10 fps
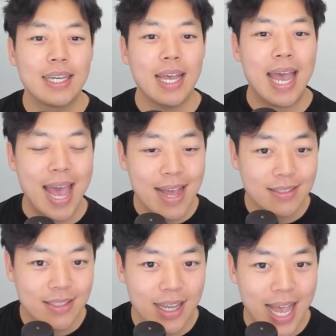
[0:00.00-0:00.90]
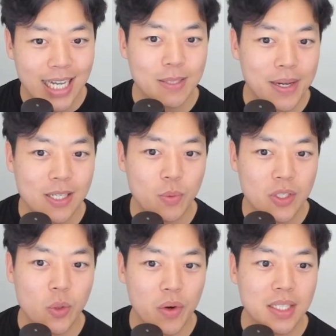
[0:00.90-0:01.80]
and x minus 1
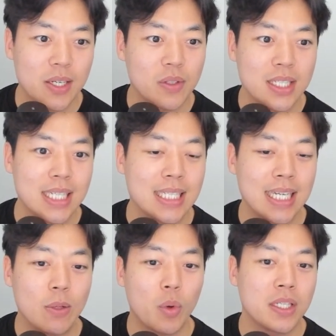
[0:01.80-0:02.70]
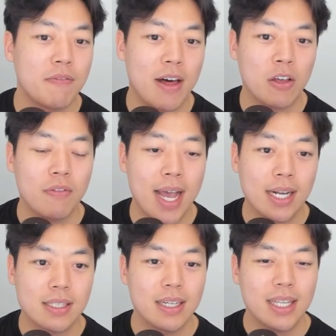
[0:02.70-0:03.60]
squared is equal to 16, what is the value of x?